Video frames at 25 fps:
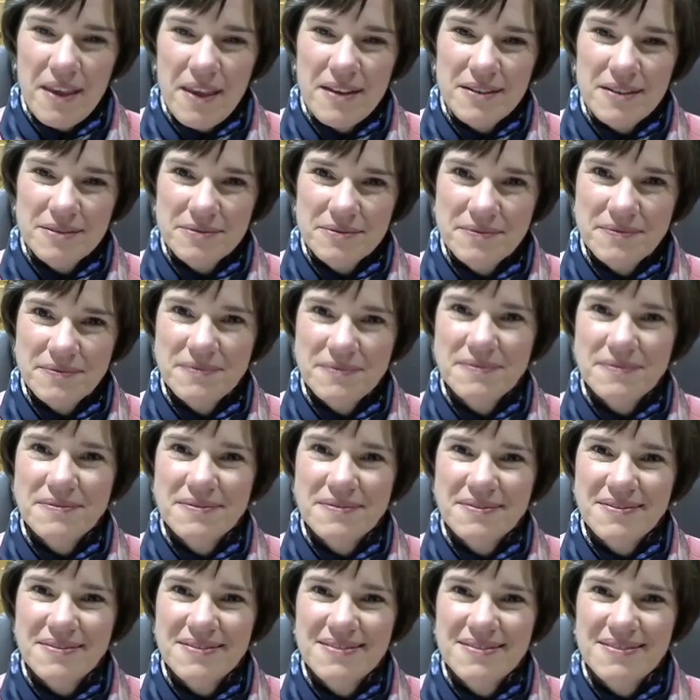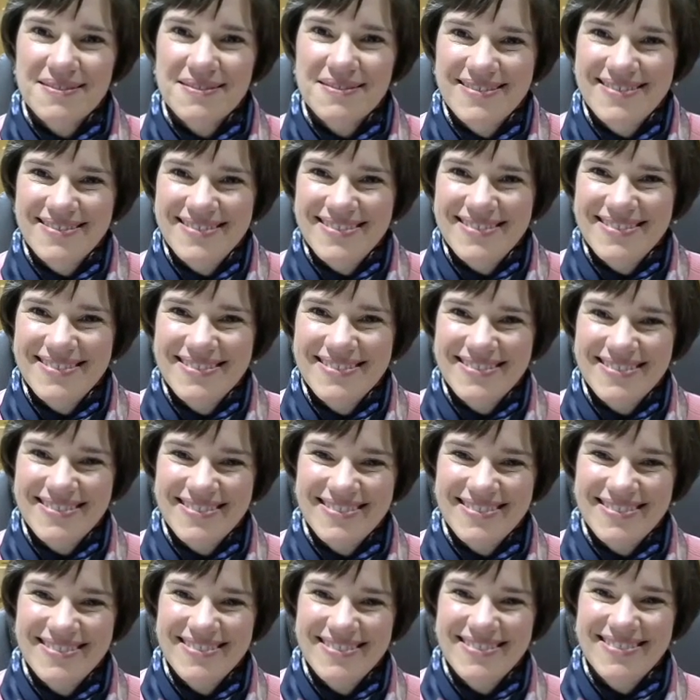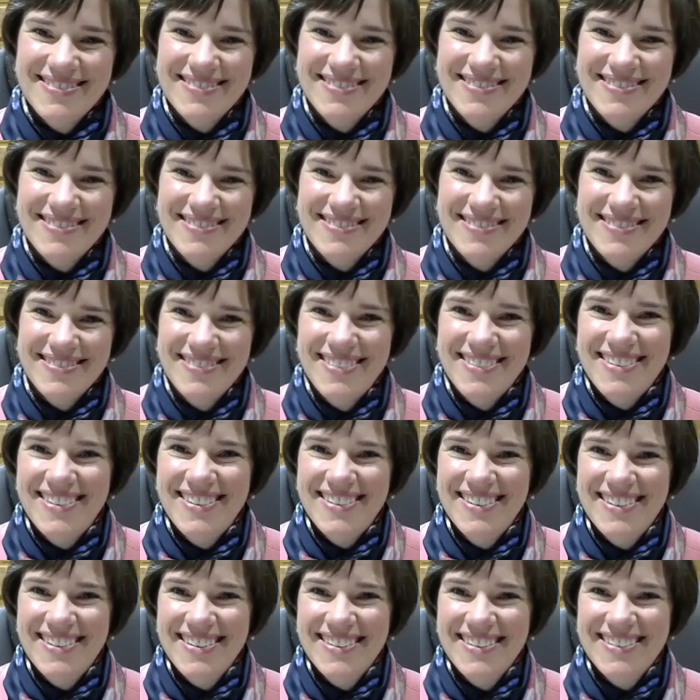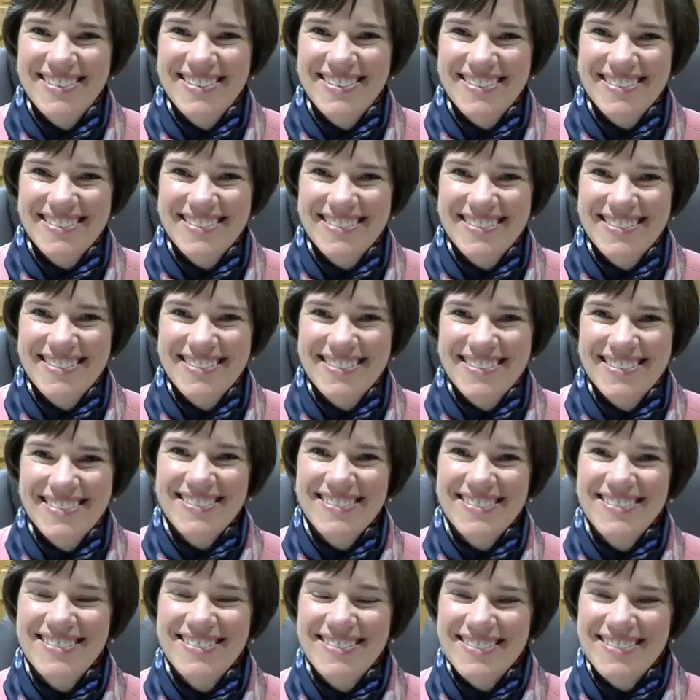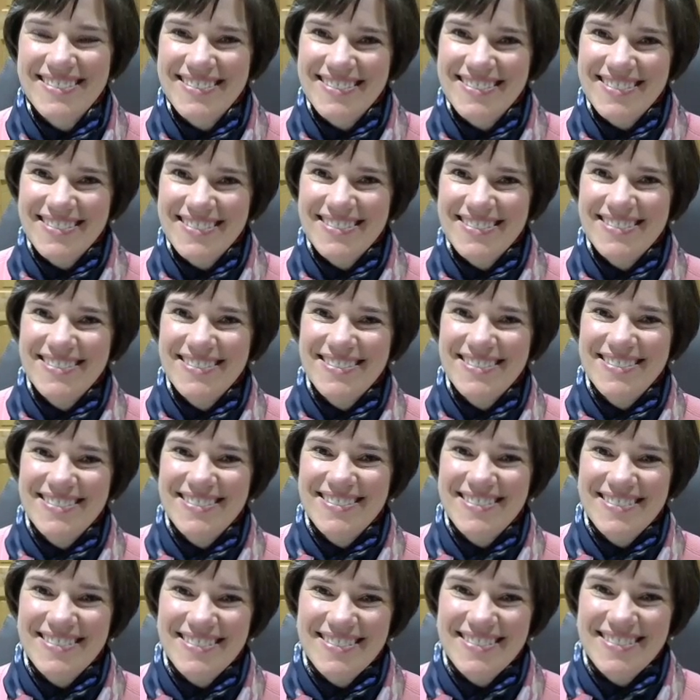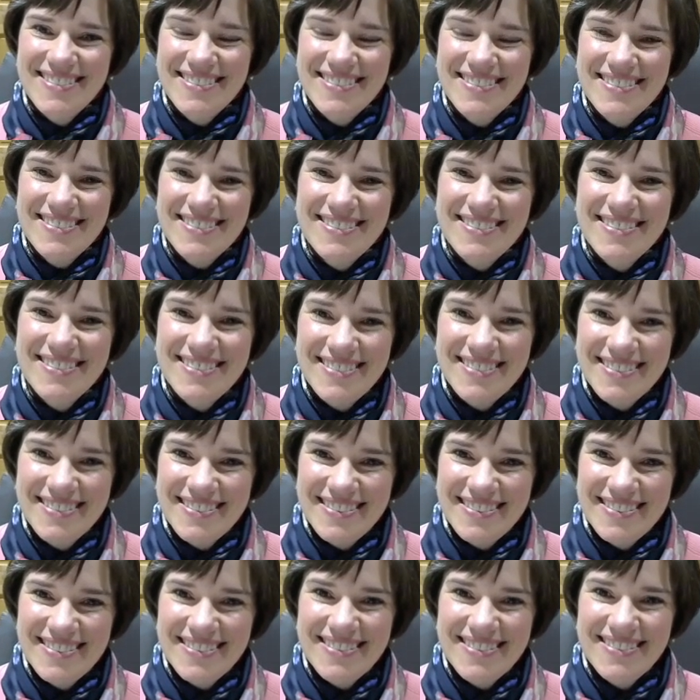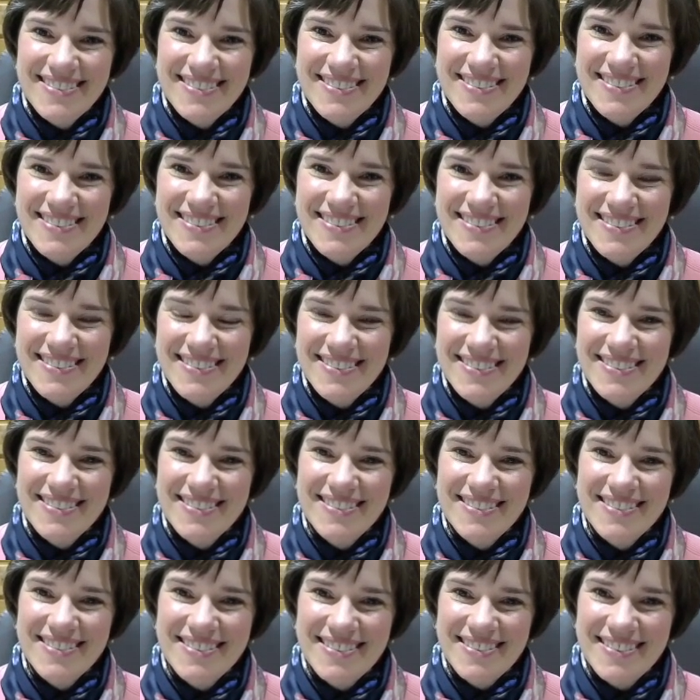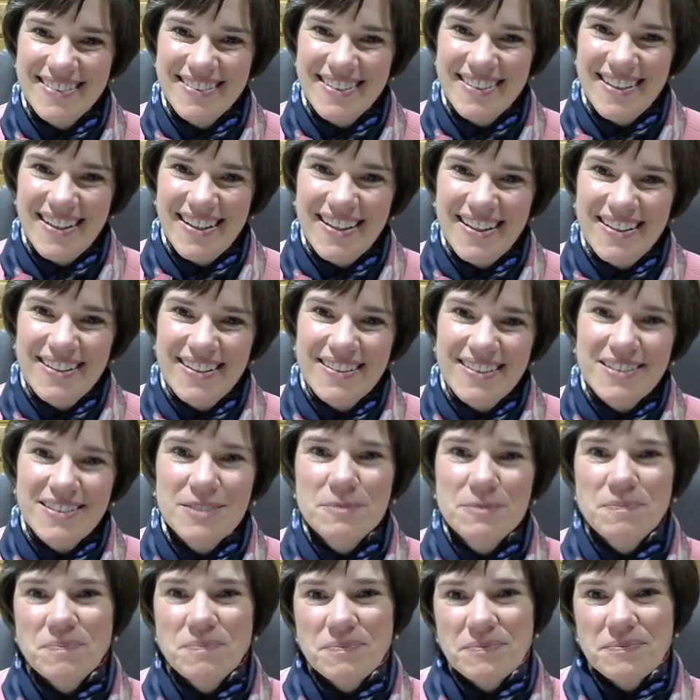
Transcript: No words are spoken by the person on screen.